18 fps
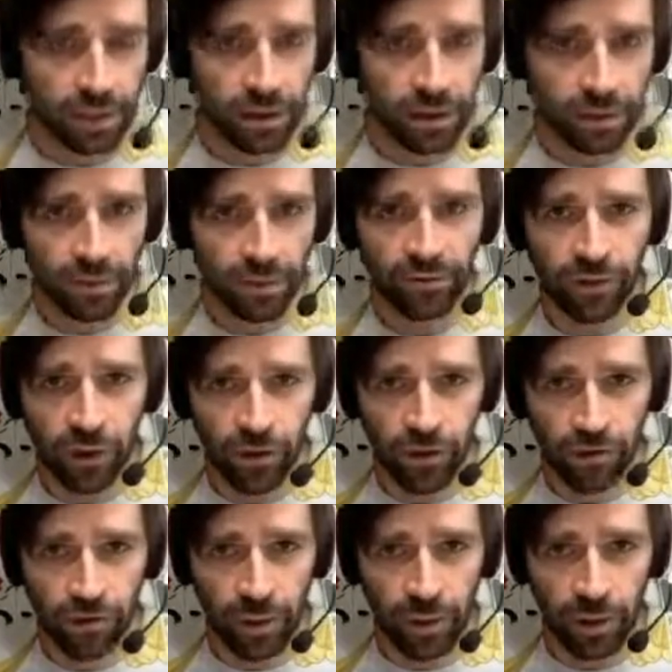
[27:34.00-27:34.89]
the
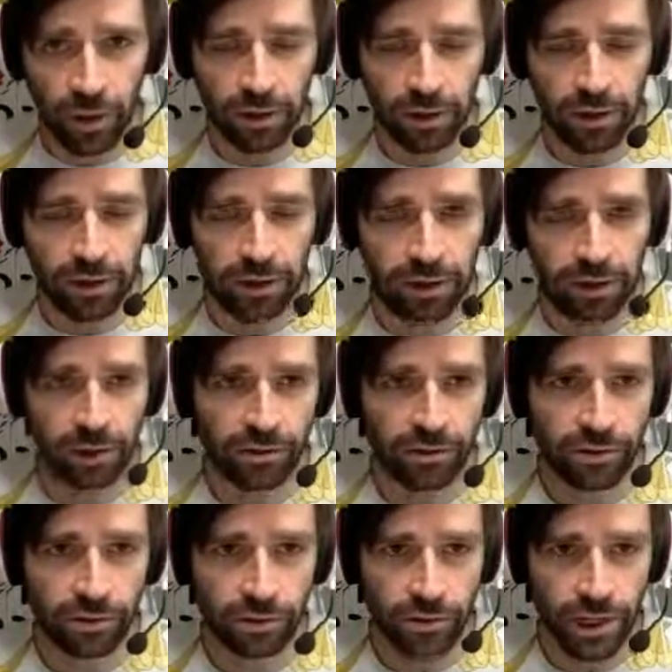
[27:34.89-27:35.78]
officials are put under
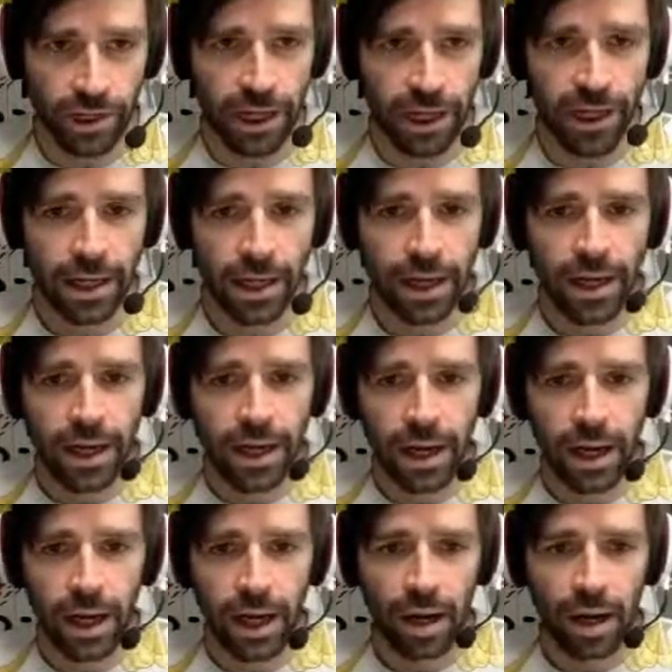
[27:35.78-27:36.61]
a lot of scrutiny.